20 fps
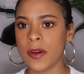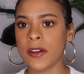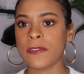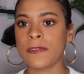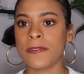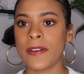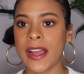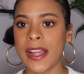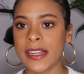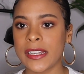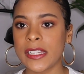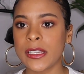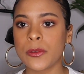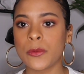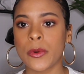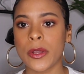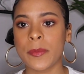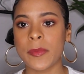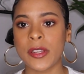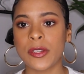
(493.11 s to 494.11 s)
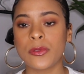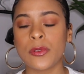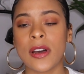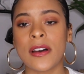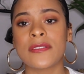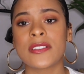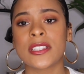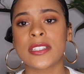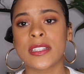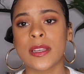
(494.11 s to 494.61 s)
but finding women who
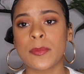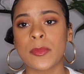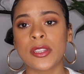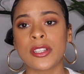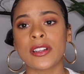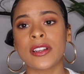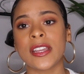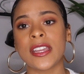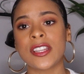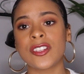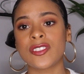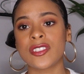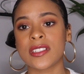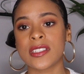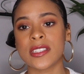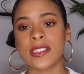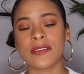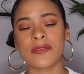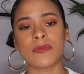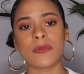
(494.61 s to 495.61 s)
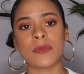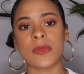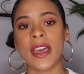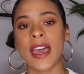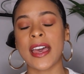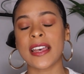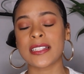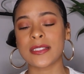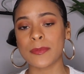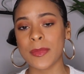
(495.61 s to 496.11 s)
have similar interests
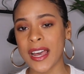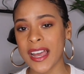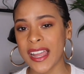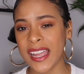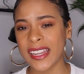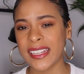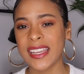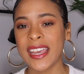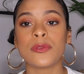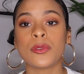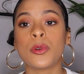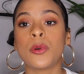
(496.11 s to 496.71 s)
as mine,